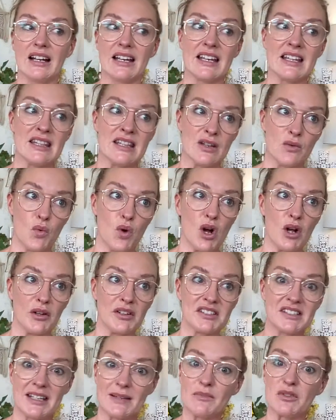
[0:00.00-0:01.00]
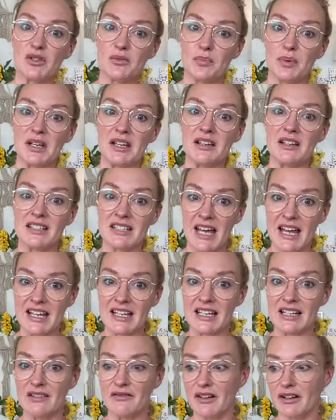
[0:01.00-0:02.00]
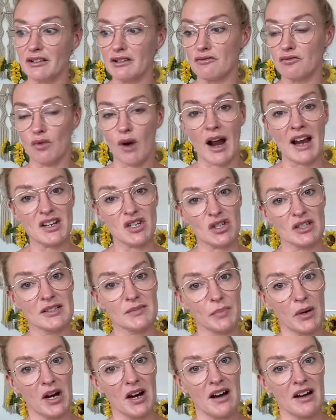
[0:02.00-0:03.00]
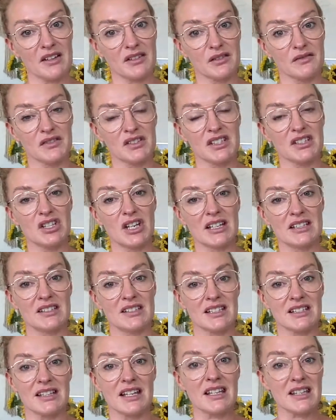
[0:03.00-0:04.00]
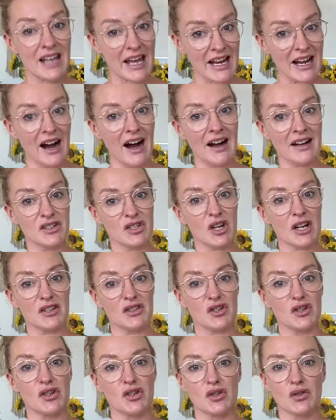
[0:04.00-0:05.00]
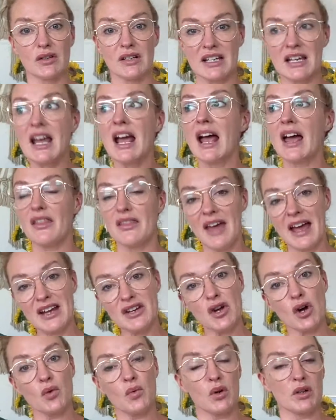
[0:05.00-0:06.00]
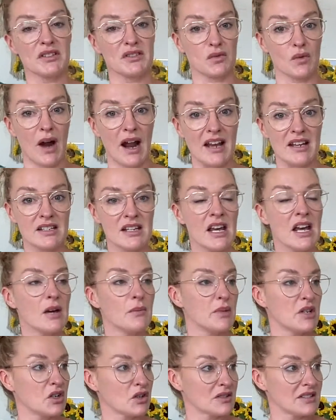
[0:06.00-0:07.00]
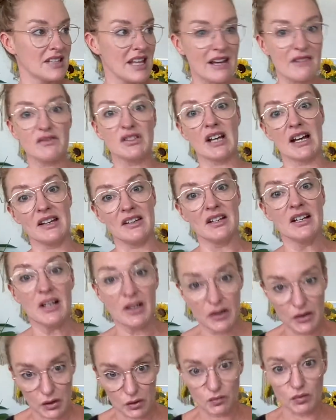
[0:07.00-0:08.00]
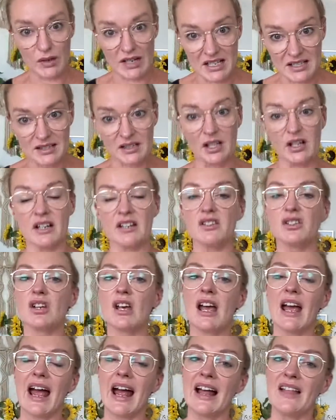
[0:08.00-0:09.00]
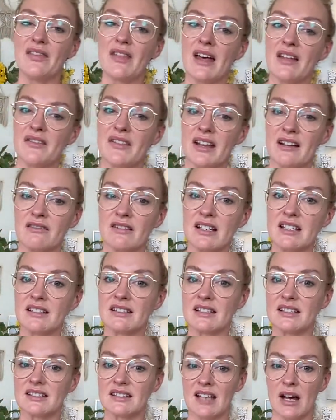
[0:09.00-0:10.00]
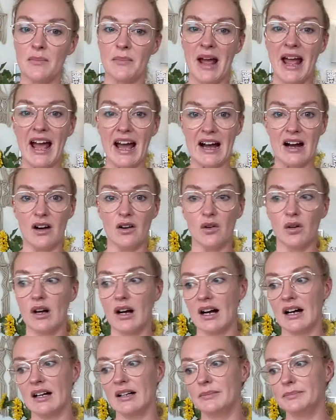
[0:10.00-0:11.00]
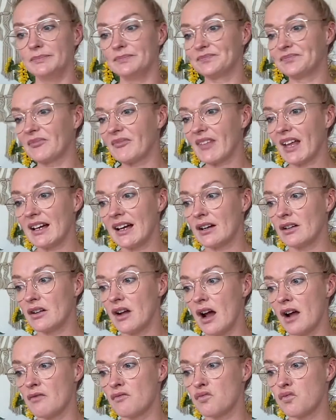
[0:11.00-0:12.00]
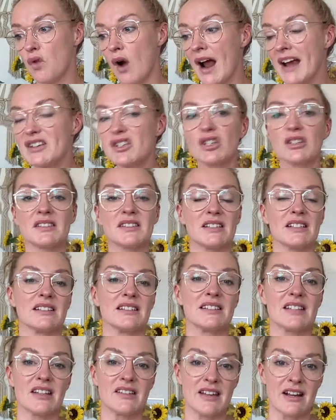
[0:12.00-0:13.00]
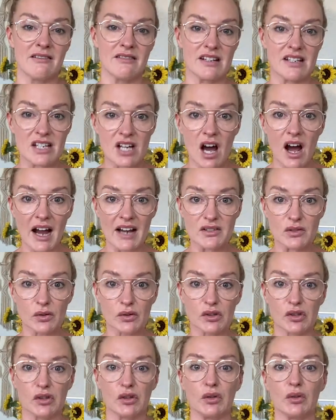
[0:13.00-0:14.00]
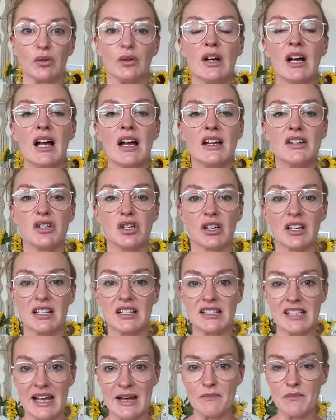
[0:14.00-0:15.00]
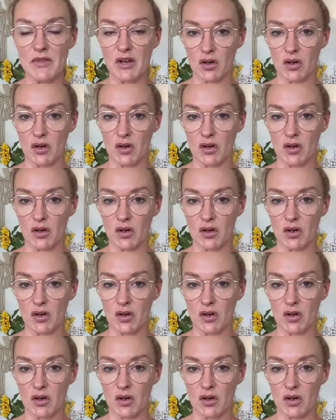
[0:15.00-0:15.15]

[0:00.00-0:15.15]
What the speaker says: in the world seem to be taking a very righteous path of suggesting that they are judge and jury. They know what's right because they've done the research, and that there is somehow a righteousness that they're entitled to condemn